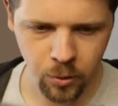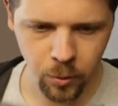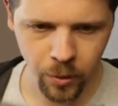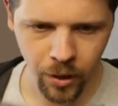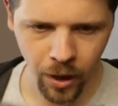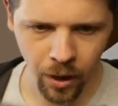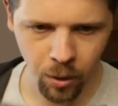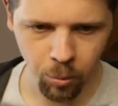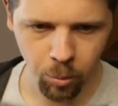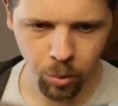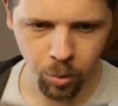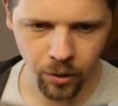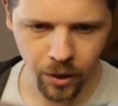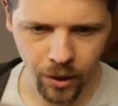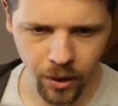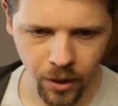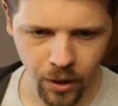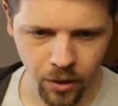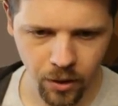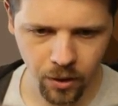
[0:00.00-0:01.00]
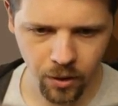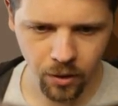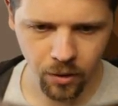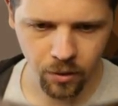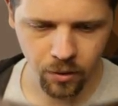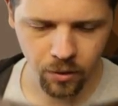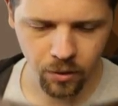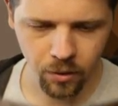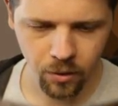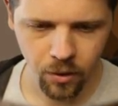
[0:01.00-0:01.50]
We got a plane
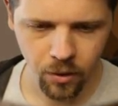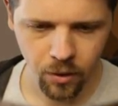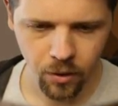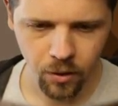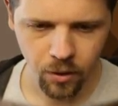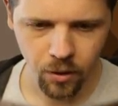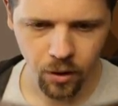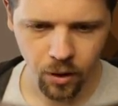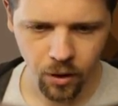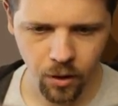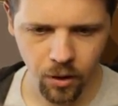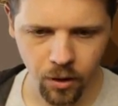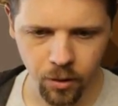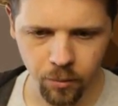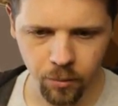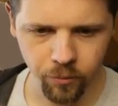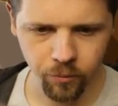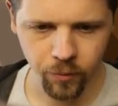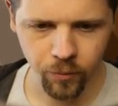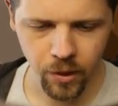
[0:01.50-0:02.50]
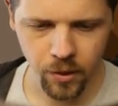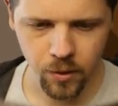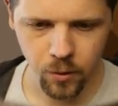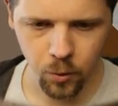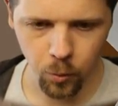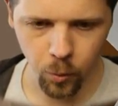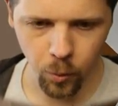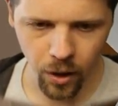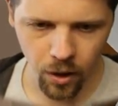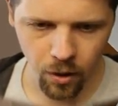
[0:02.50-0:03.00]
here, a
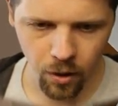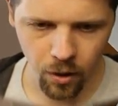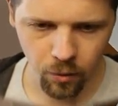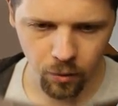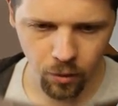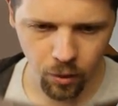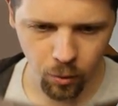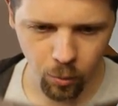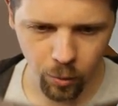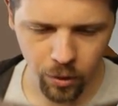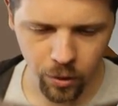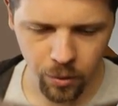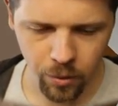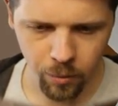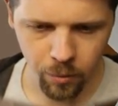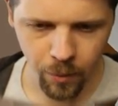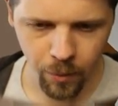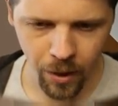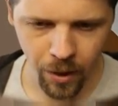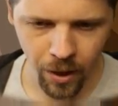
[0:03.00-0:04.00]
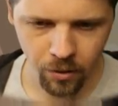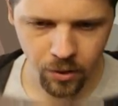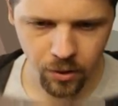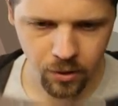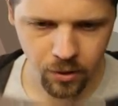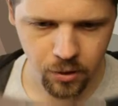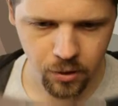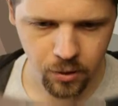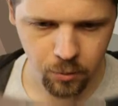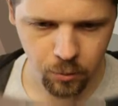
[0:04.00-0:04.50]
square, a wooden
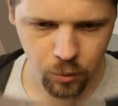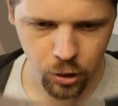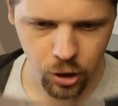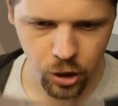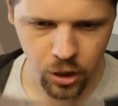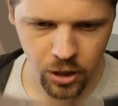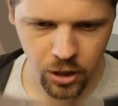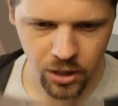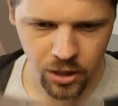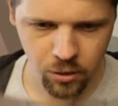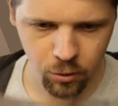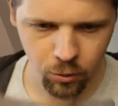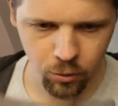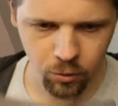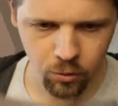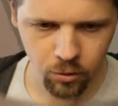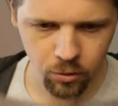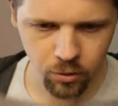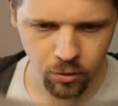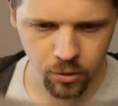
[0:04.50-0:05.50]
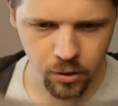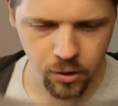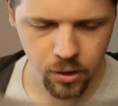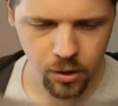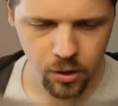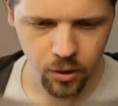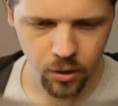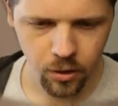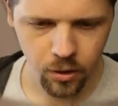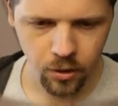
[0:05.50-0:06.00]
mallet, some chisels.
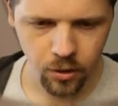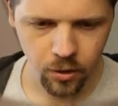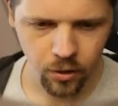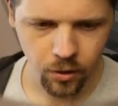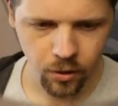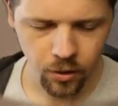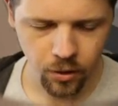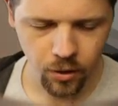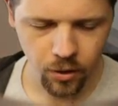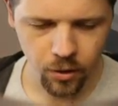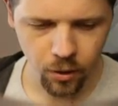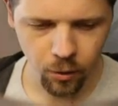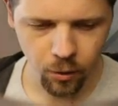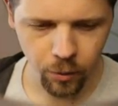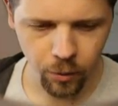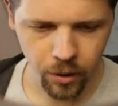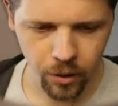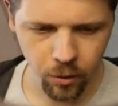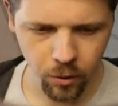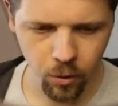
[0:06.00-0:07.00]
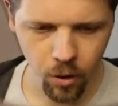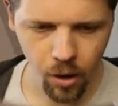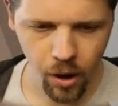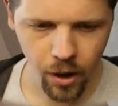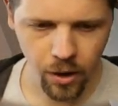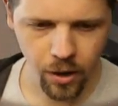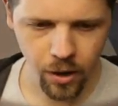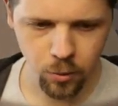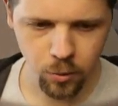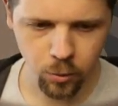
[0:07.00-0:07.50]
We can do all
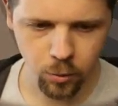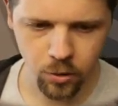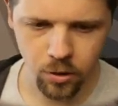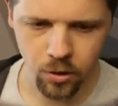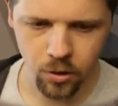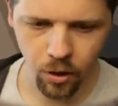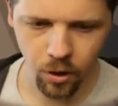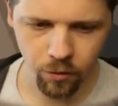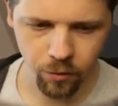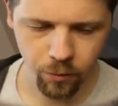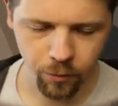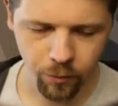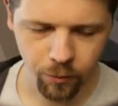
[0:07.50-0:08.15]
kinds of cool stuff.